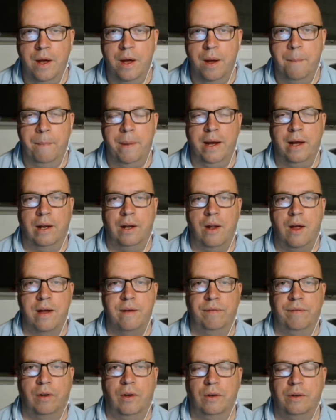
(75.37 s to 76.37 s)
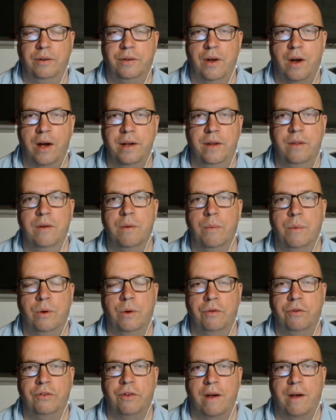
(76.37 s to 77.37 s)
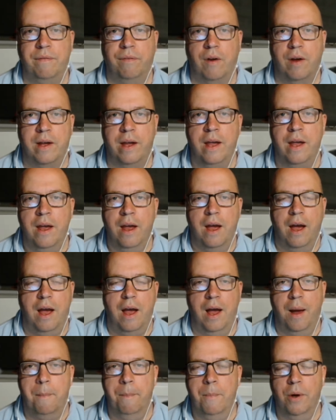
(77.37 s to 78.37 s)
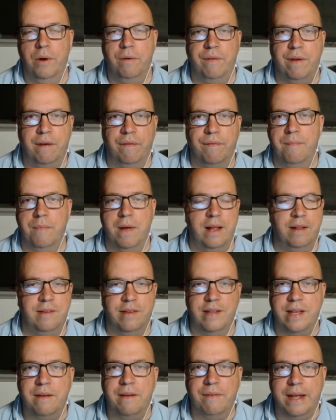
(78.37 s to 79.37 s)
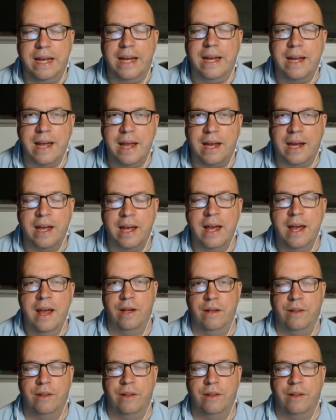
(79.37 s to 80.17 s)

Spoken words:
being a lifelong, dyed-in-the-wall sci-fi movie and TV geek,